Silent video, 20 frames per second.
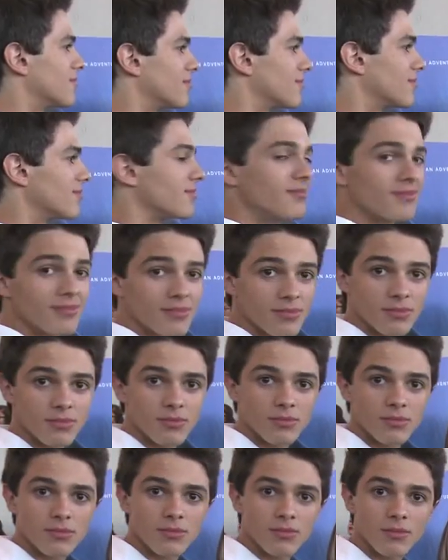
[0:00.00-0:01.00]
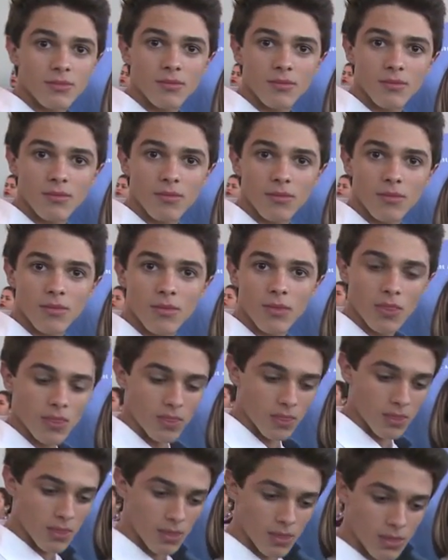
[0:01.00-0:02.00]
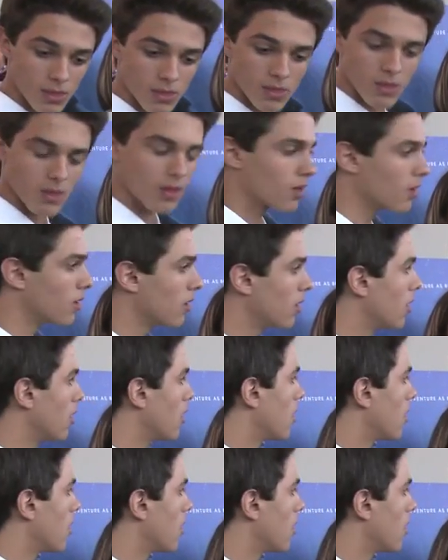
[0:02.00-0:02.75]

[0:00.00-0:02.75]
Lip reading: No words are spoken by the person on screen.